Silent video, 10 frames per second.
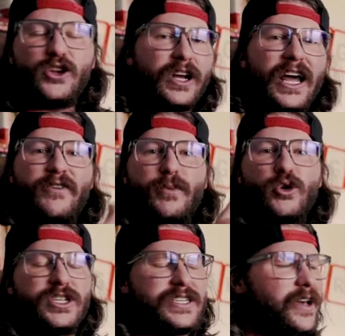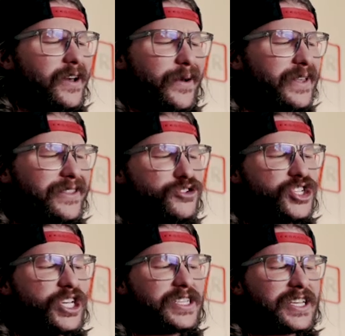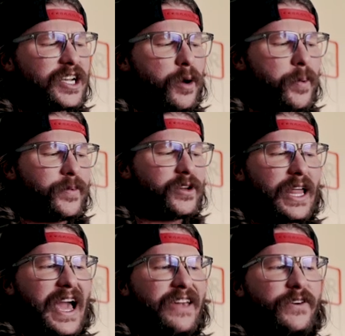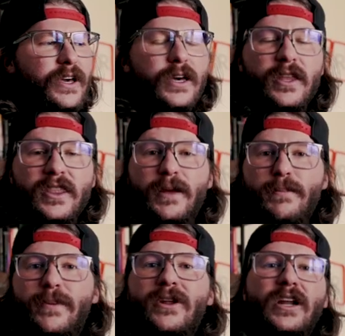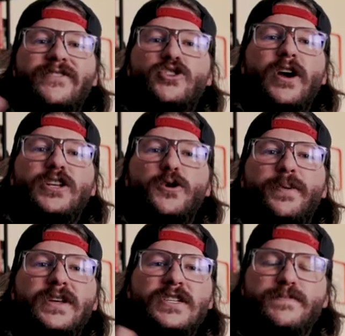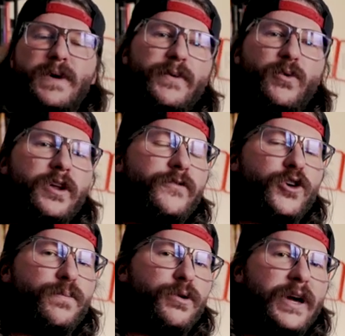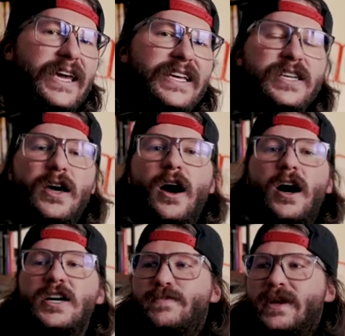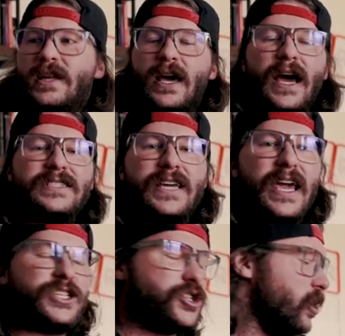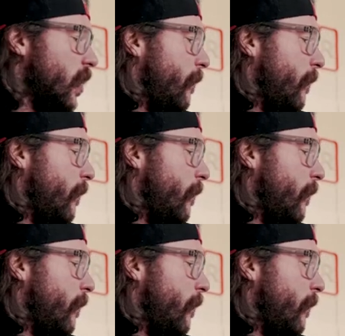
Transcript: And you're going to have emotions. I mean, there's shit that's going to come up in your life that maybe not even direct your business. Maybe one of your employees' husband has cancer.